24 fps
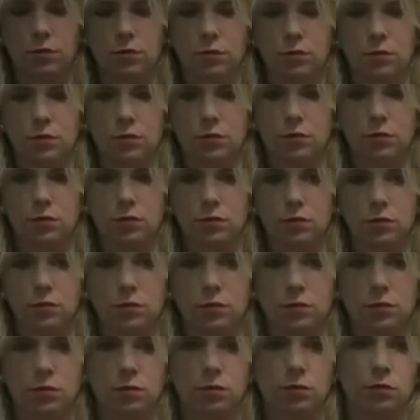
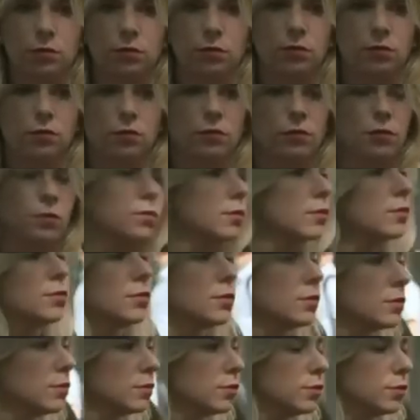
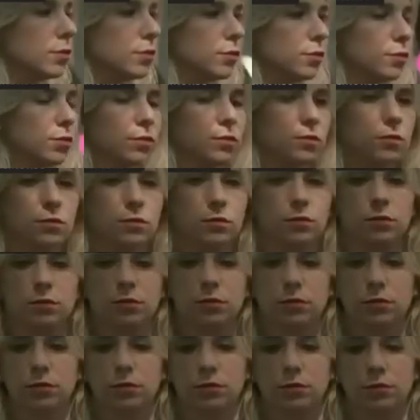
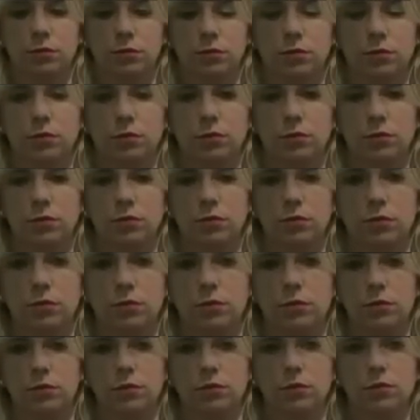
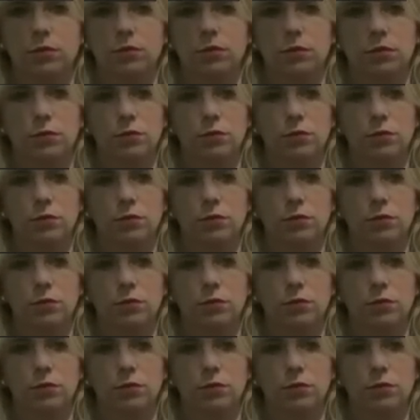[no speech]